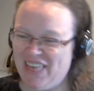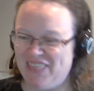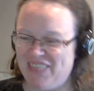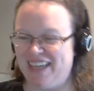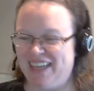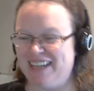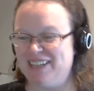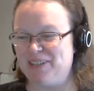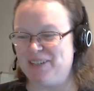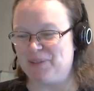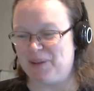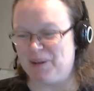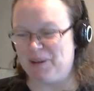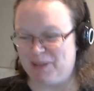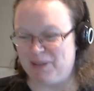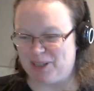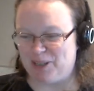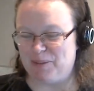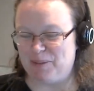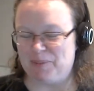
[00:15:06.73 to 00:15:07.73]
That is one of
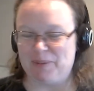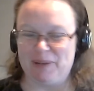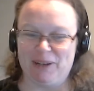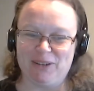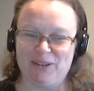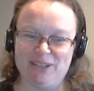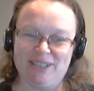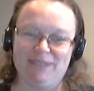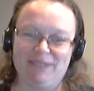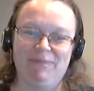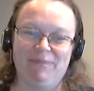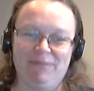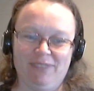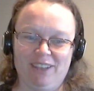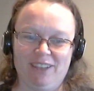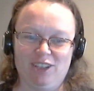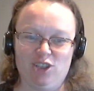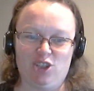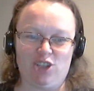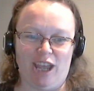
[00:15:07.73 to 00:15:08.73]
our superpowers.
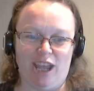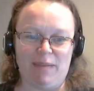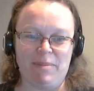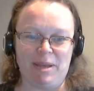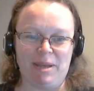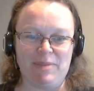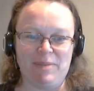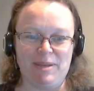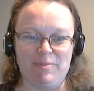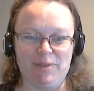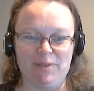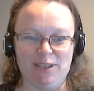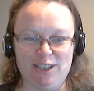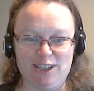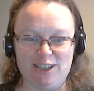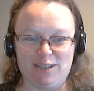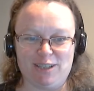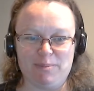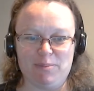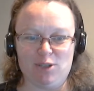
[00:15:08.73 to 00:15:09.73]
Shaming people
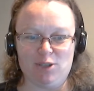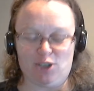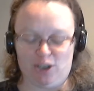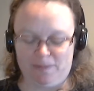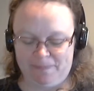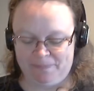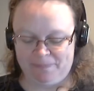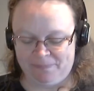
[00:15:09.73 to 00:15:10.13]
into submission.